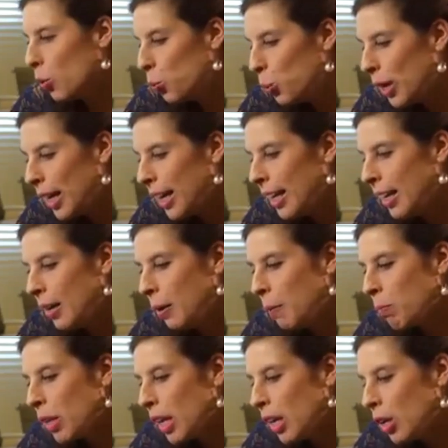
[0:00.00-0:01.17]
a way
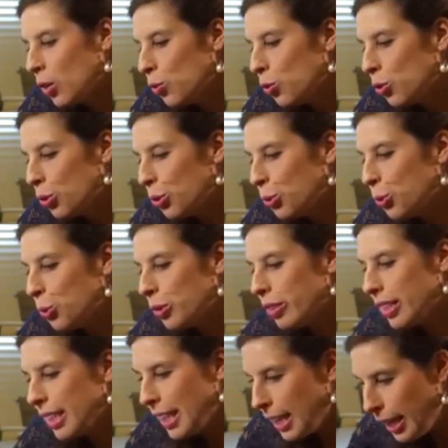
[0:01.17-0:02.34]
to
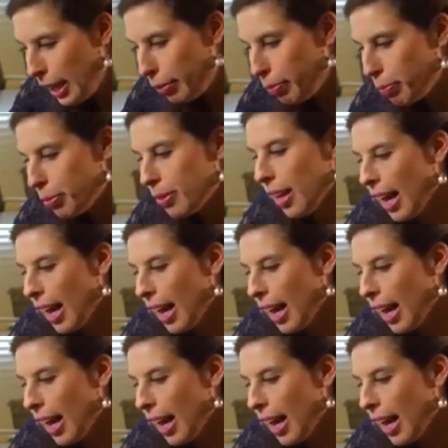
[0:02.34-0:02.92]
keep